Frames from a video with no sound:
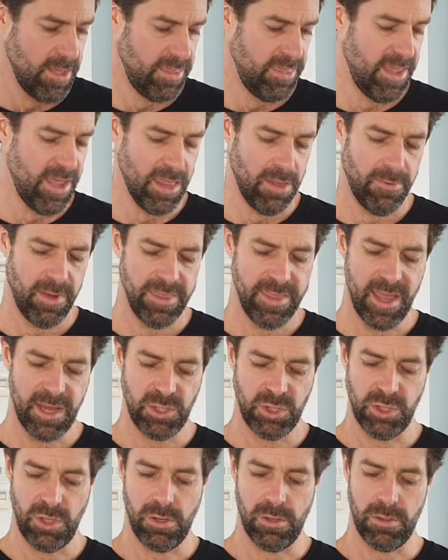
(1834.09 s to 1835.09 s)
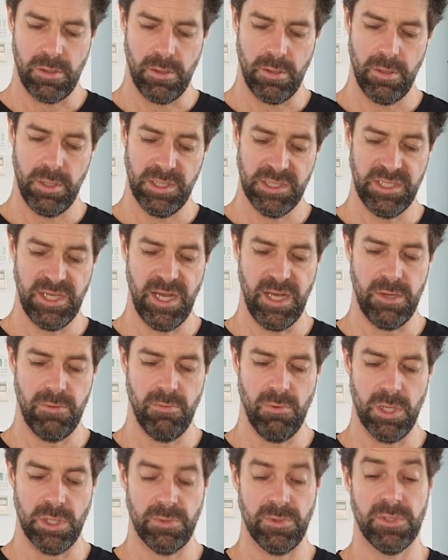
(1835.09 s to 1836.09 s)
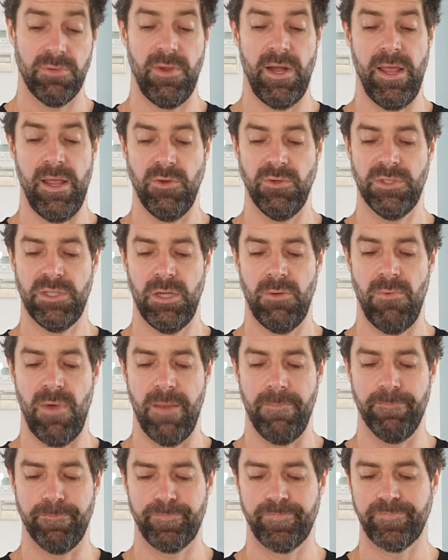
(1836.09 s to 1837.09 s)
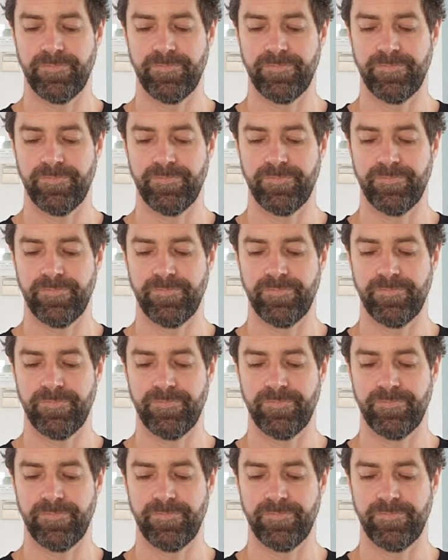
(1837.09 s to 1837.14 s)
The other one that John said, which was a really interesting one,